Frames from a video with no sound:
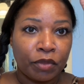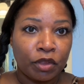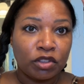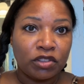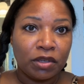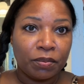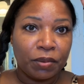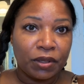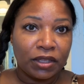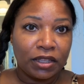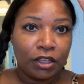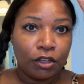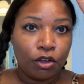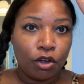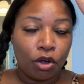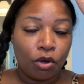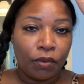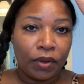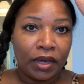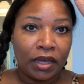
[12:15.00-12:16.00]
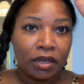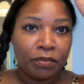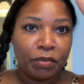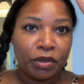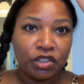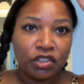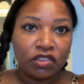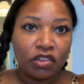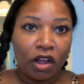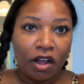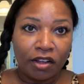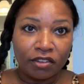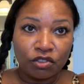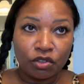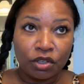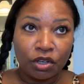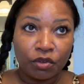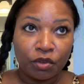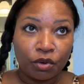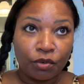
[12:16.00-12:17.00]
typically going, but just also
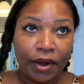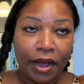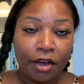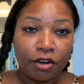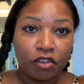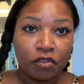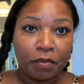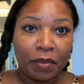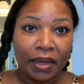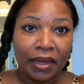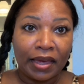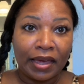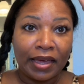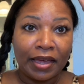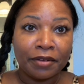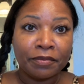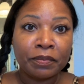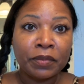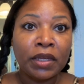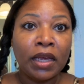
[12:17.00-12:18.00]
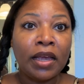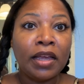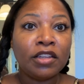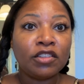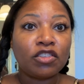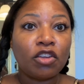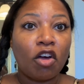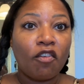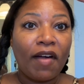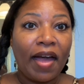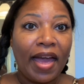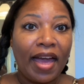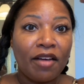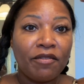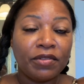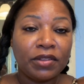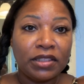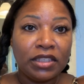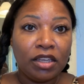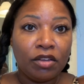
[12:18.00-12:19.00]
near the crown of my head. So if I
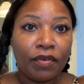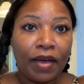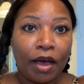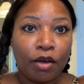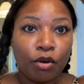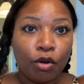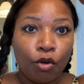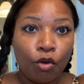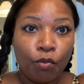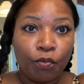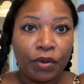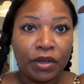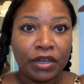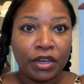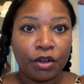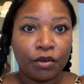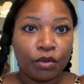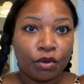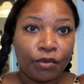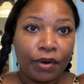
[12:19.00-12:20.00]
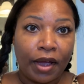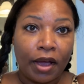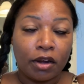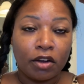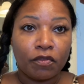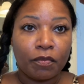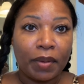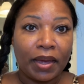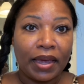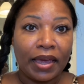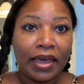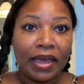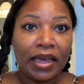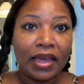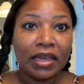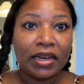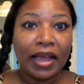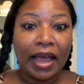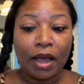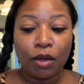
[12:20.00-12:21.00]
have leave out open near the crown of my
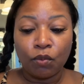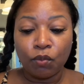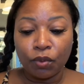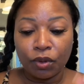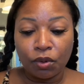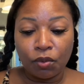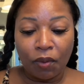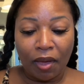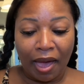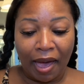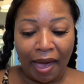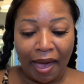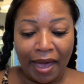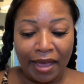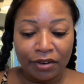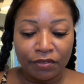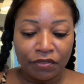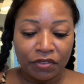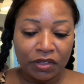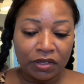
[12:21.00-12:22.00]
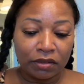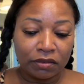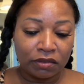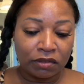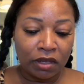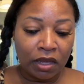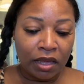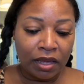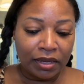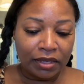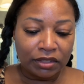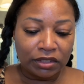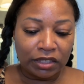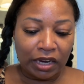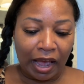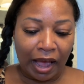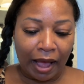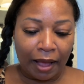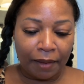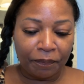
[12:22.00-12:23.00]
head, I will add this
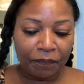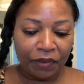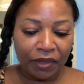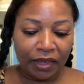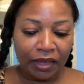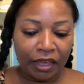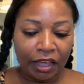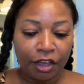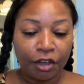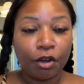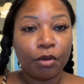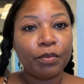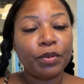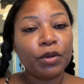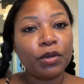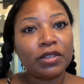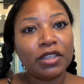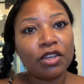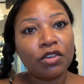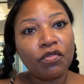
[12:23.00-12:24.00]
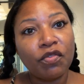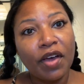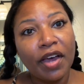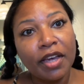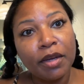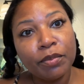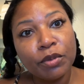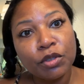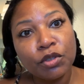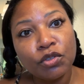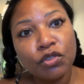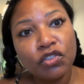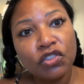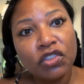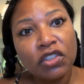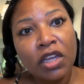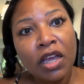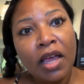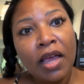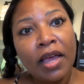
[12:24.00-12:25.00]
Topic hair building fibers.
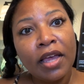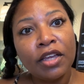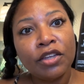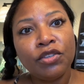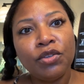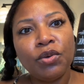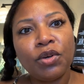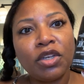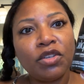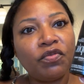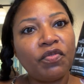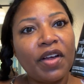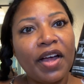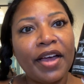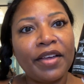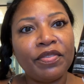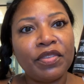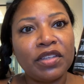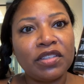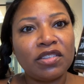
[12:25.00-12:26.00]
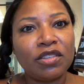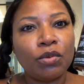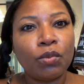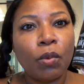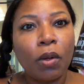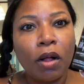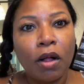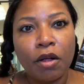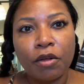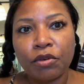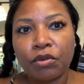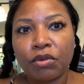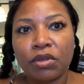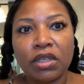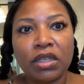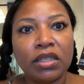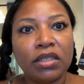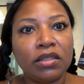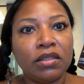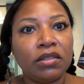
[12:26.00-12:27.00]
You can find this in
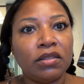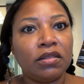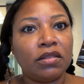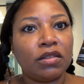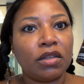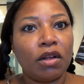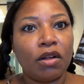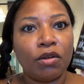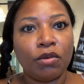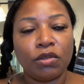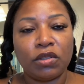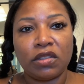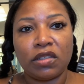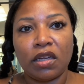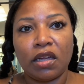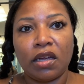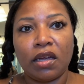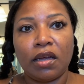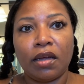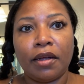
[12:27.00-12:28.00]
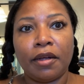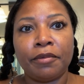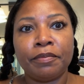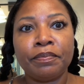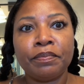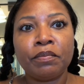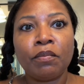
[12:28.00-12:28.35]
Walgreens, Ulta,